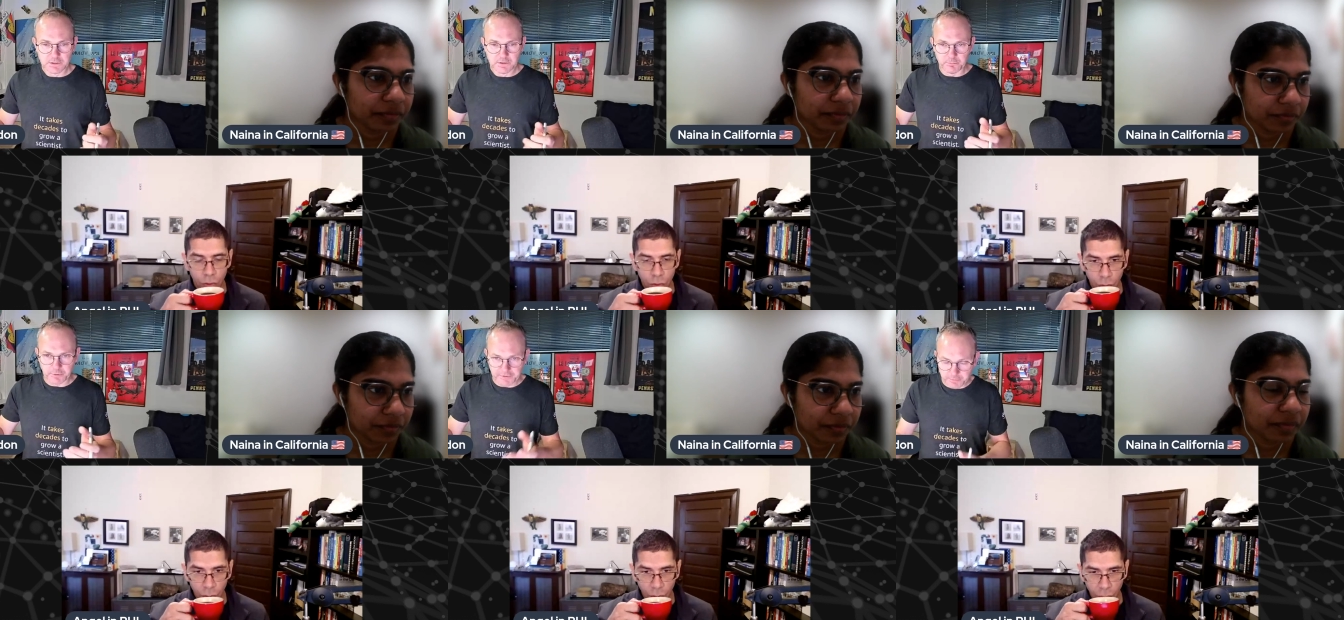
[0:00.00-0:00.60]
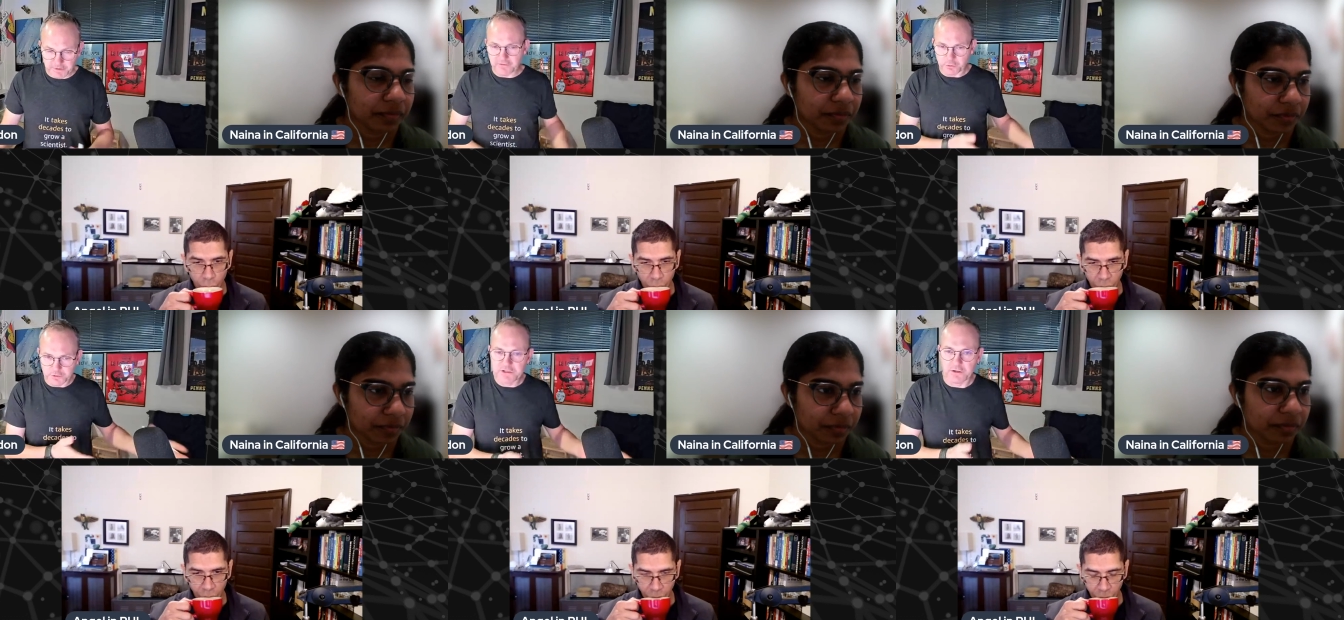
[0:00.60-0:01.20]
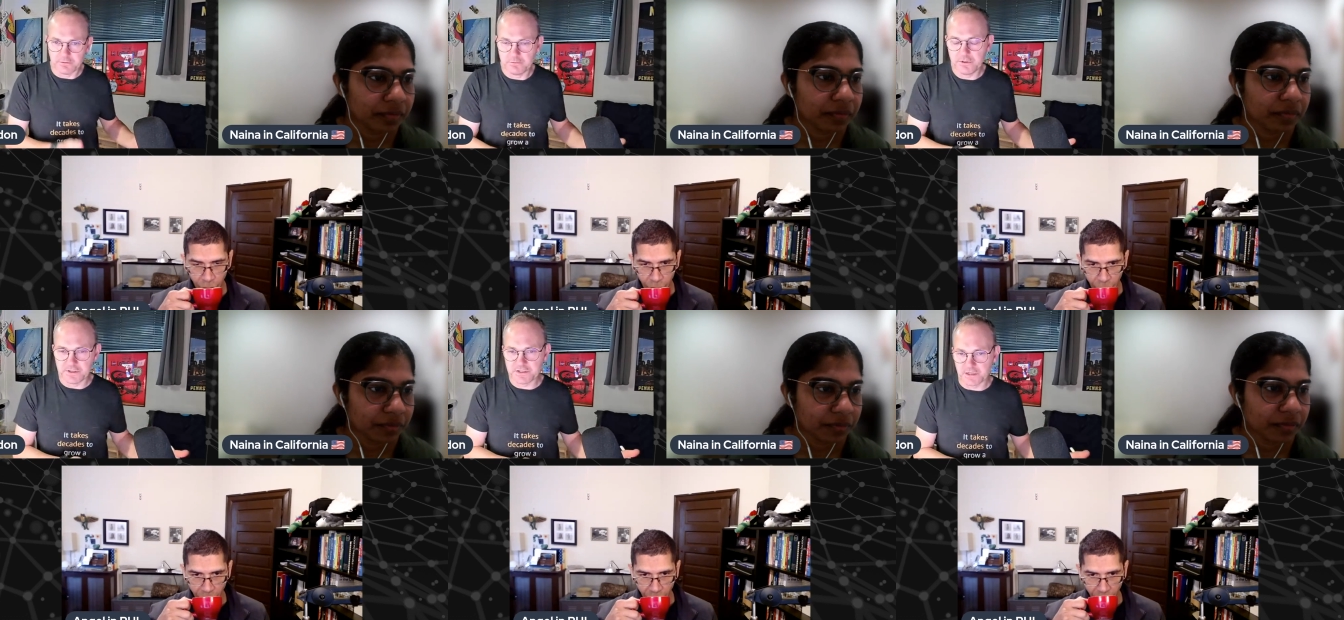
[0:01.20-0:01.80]
Speaker 1: but but they've also at
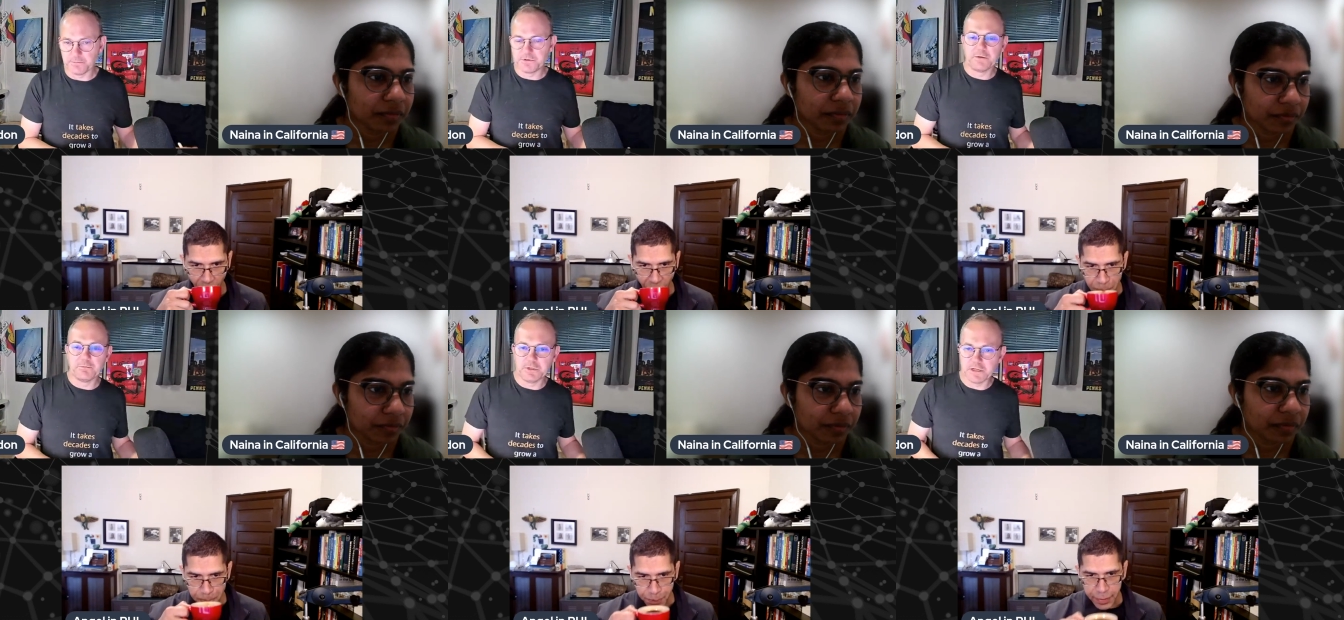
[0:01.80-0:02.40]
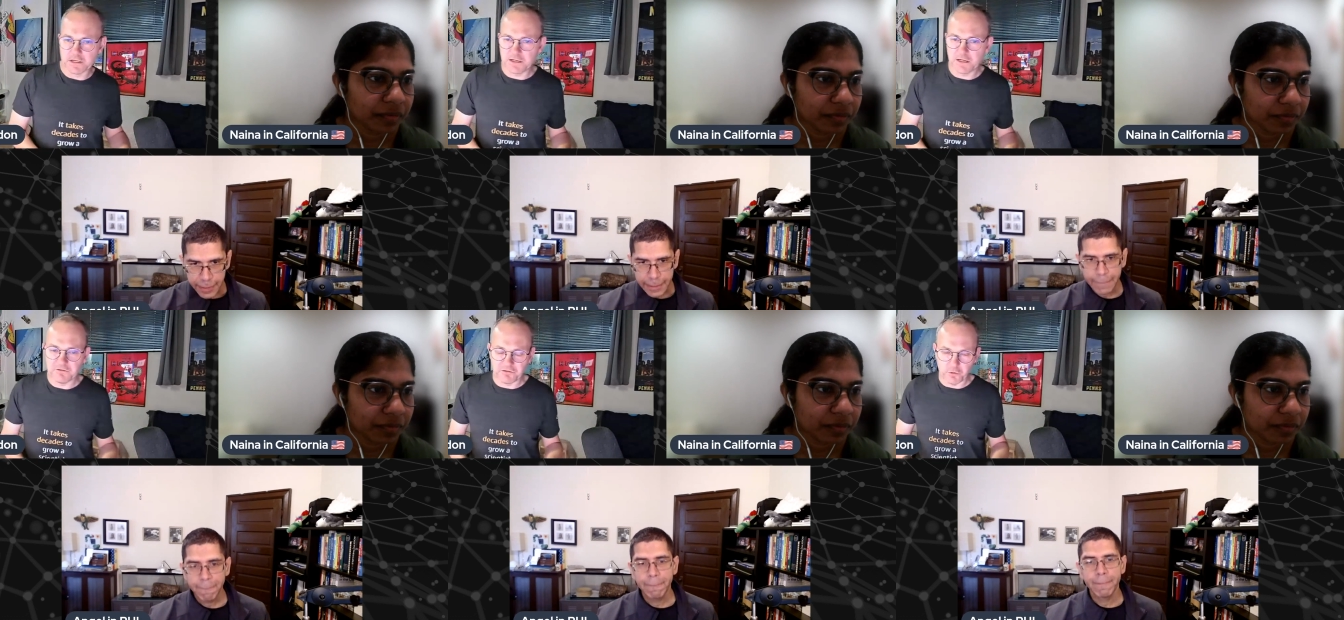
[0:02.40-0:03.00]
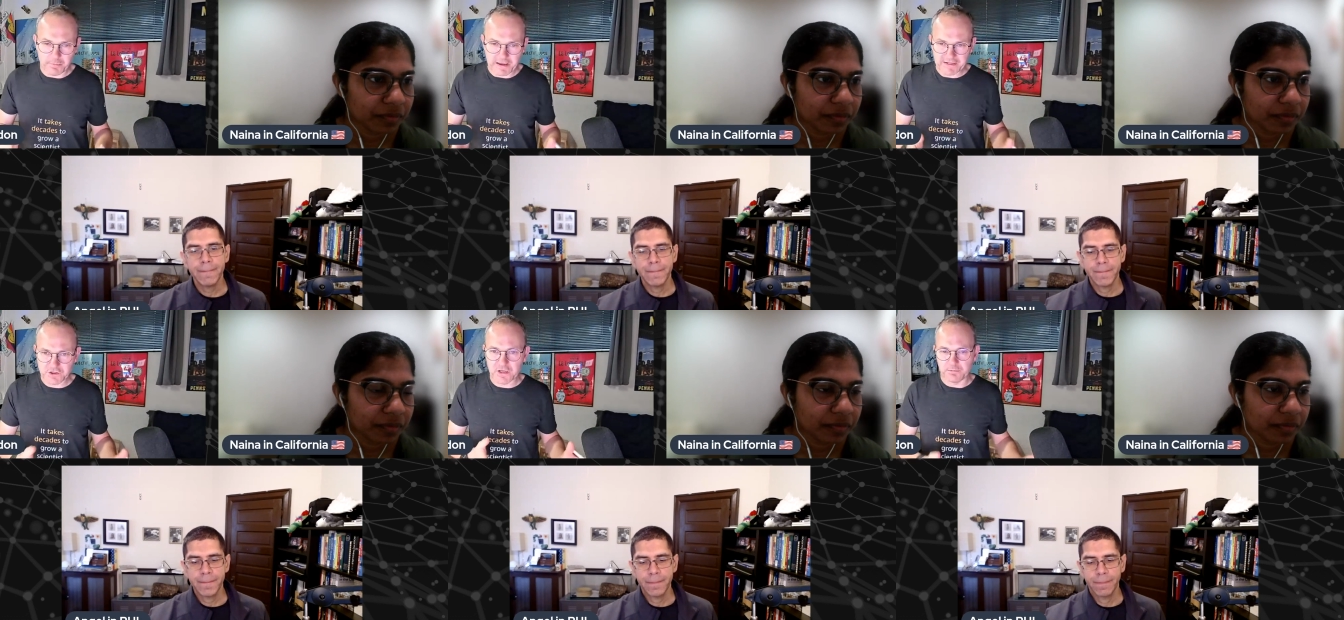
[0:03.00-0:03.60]
the same time been asking for
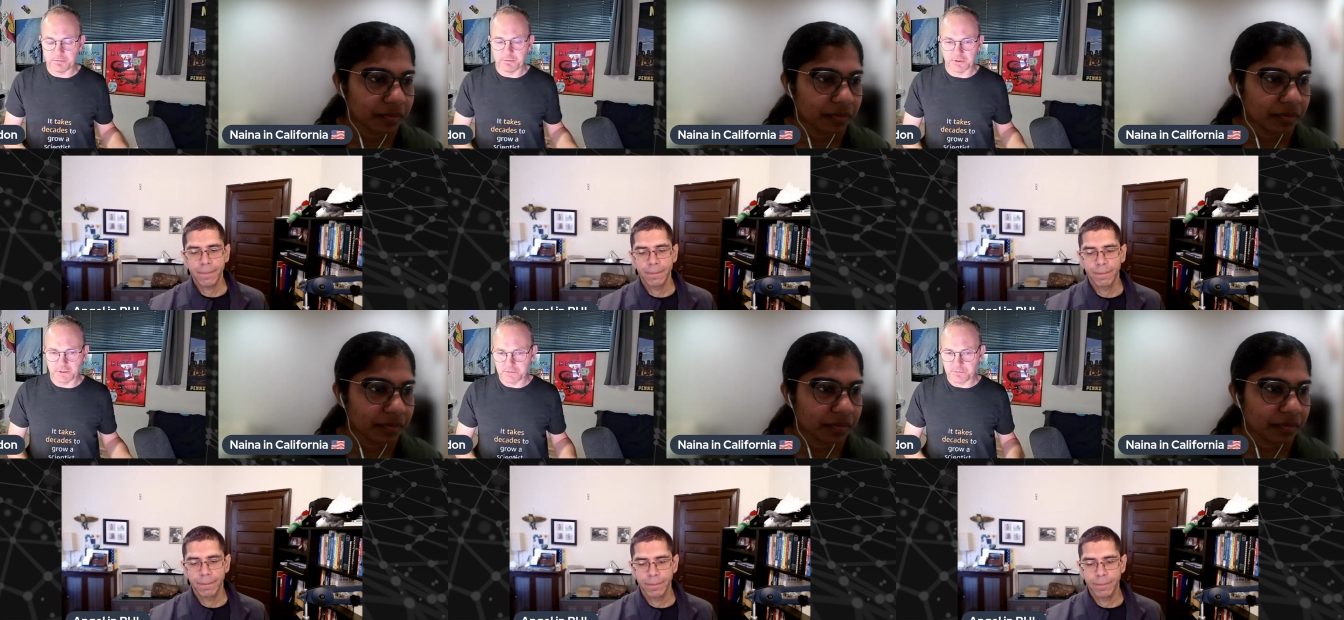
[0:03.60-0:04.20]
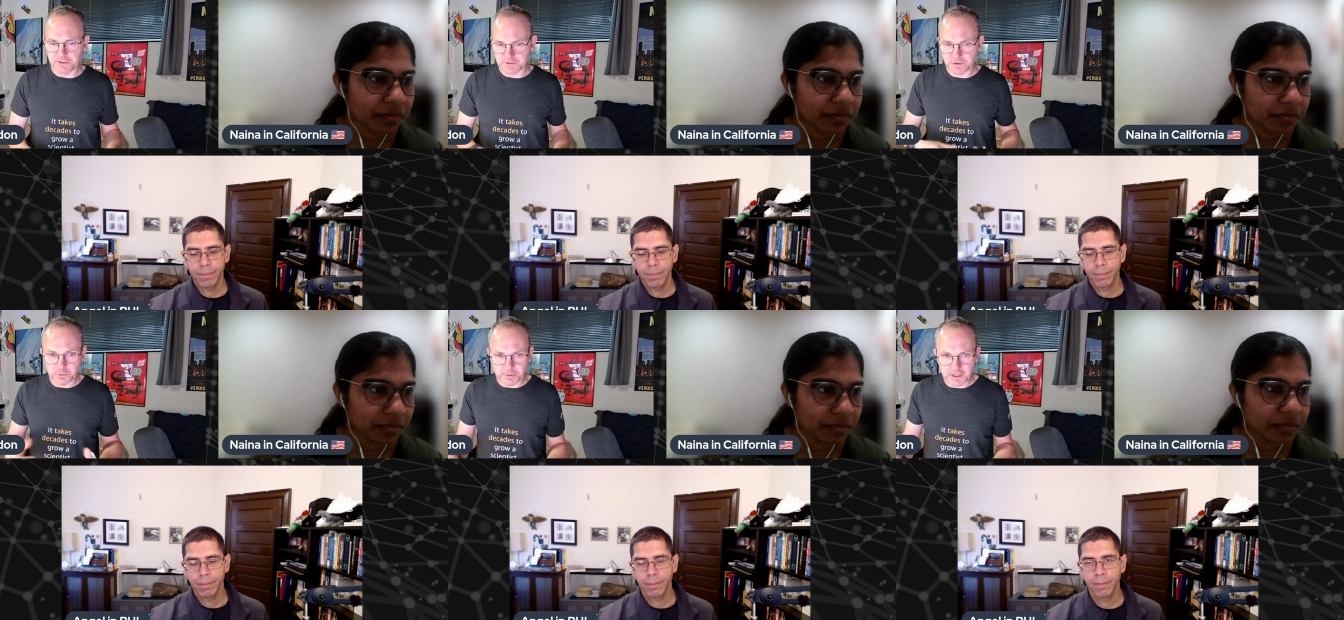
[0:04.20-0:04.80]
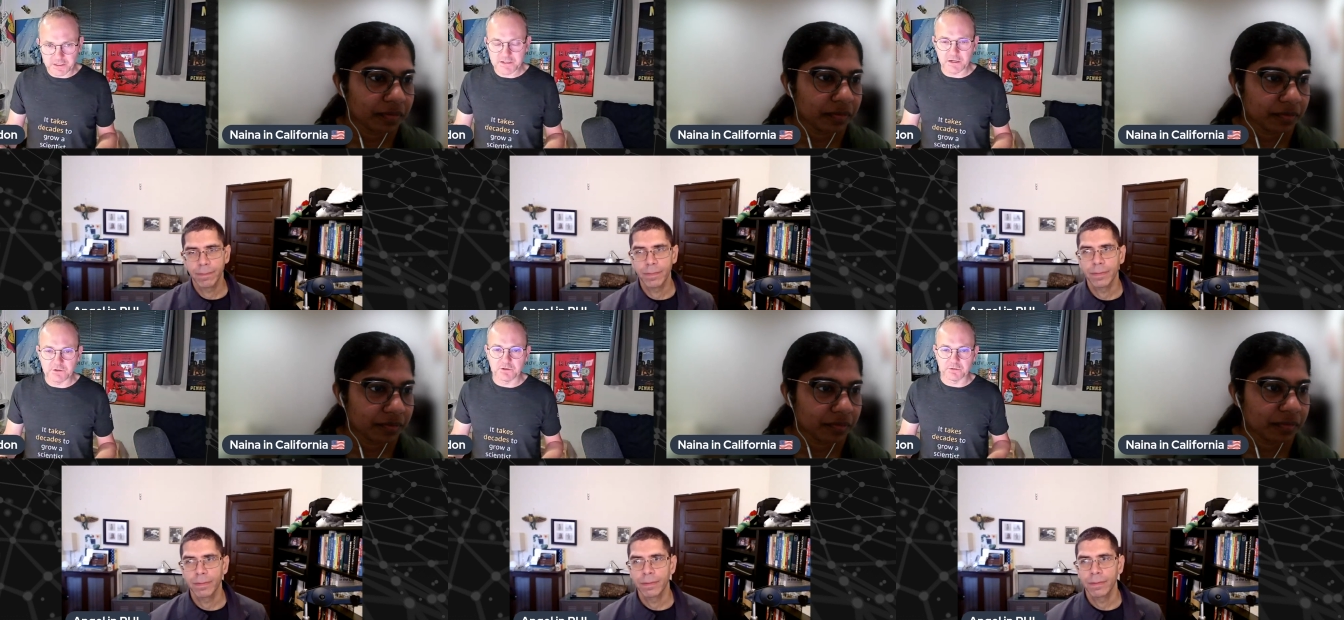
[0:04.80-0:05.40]
batch capabilities because the Kubernetes
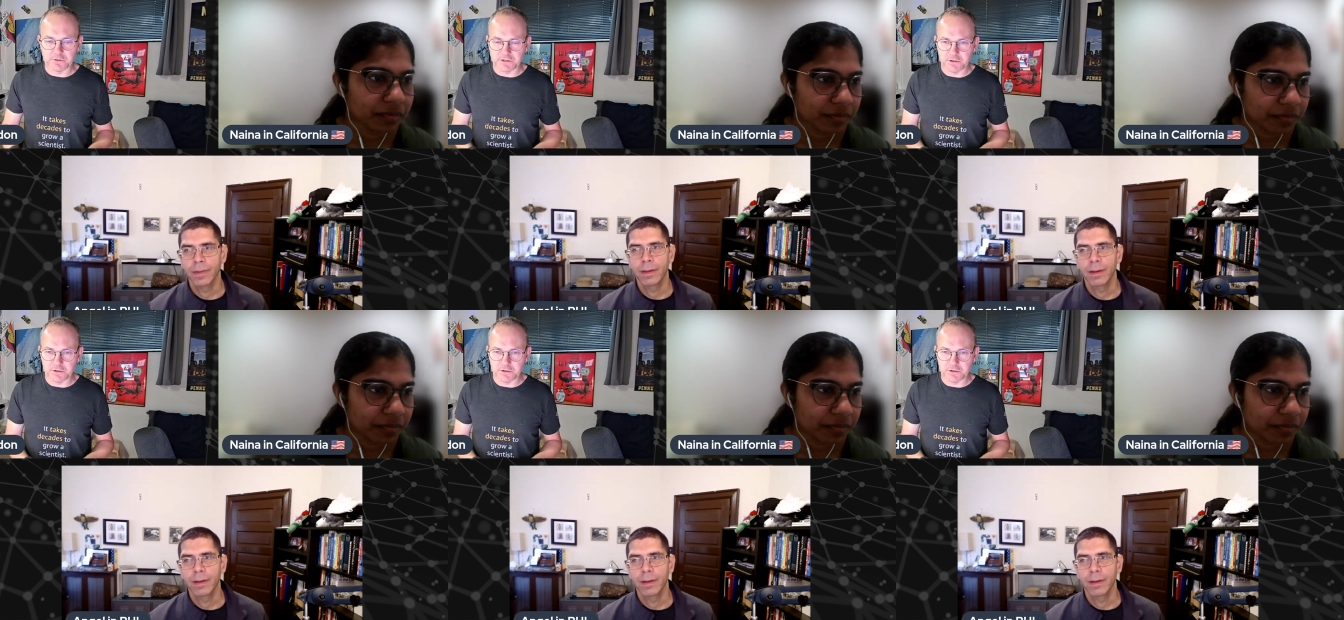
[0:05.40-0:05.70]
scheduler is not